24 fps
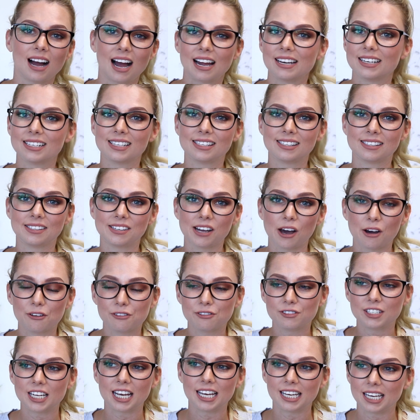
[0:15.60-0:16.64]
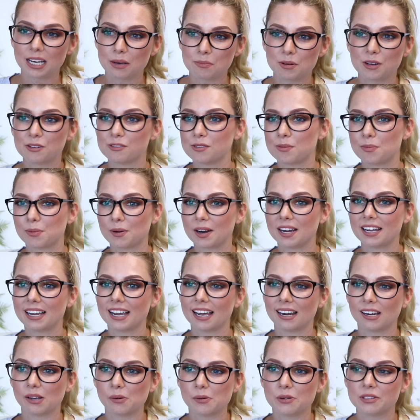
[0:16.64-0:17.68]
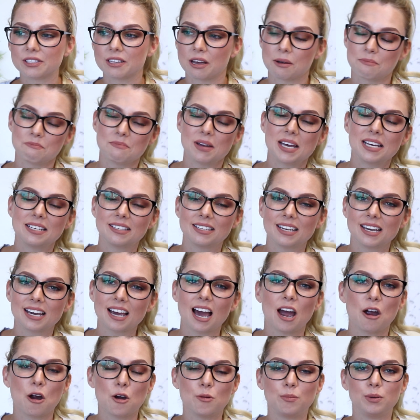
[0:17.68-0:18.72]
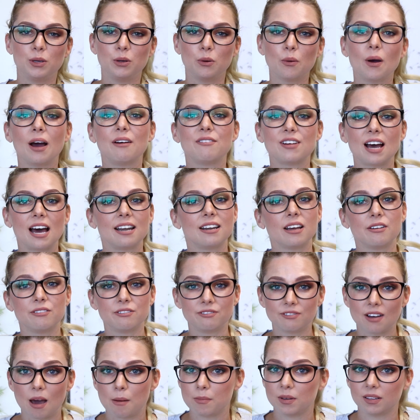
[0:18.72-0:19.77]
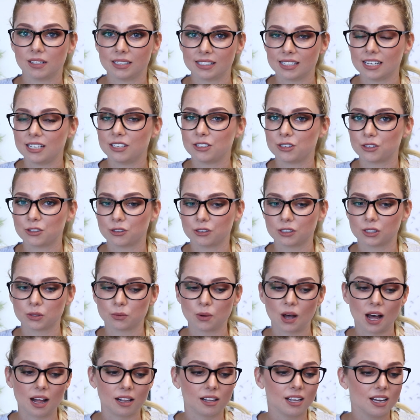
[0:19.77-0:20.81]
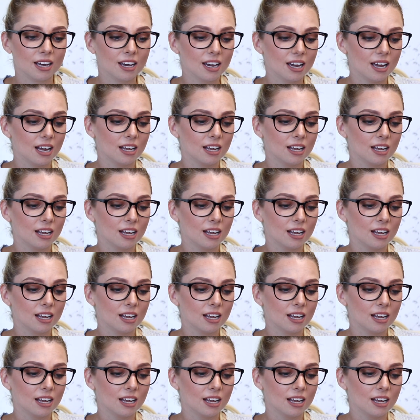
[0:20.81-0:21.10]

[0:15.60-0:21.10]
kind of stuff, taking a bit of a break, and it was amazing. I hope you have had a fabulous Easter as well.